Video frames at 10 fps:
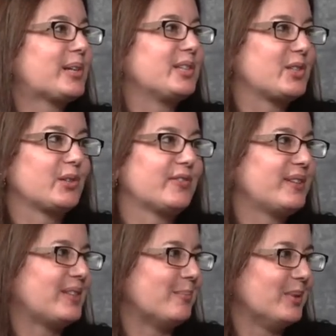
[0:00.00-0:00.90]
more
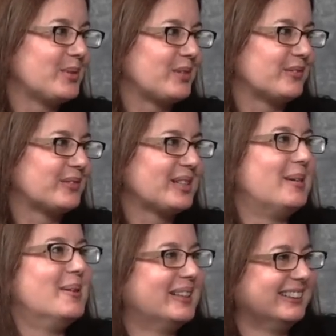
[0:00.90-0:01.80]
conservative than Milton
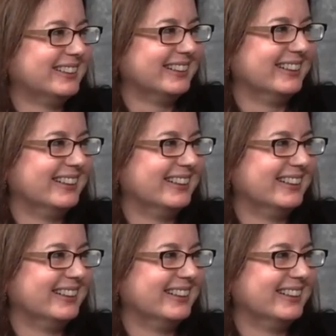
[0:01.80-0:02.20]
Friedman. you cannot.